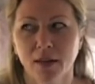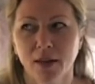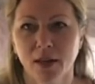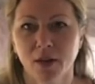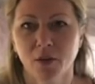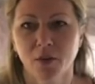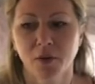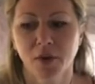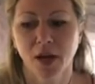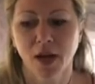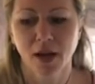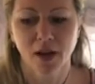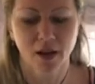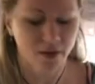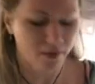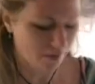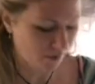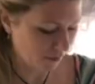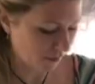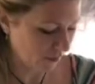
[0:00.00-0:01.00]
They don't
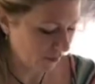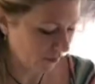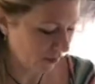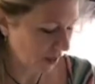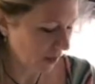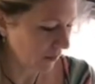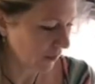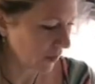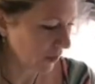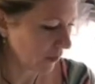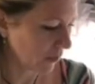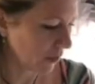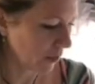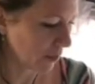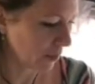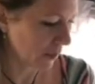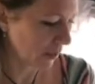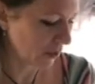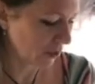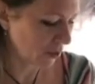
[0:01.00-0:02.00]
have
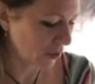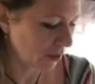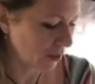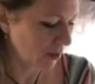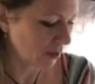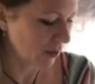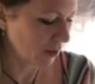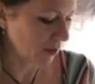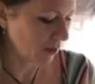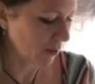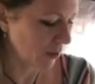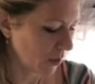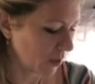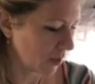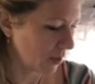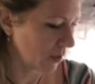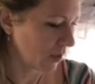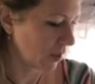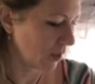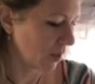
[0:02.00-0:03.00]
different pictures, so I'm
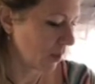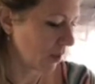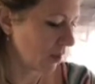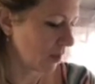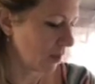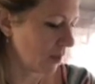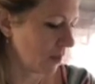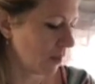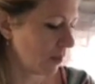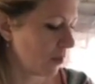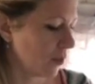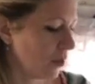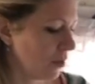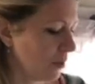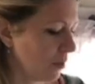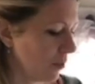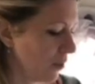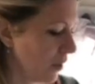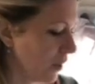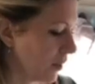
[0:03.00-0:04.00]
just going to kind of smush
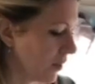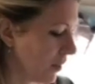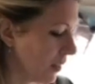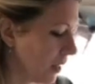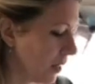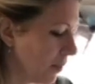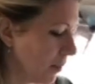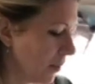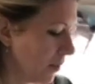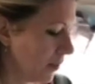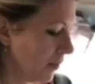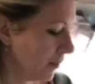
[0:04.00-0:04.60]
them around the table,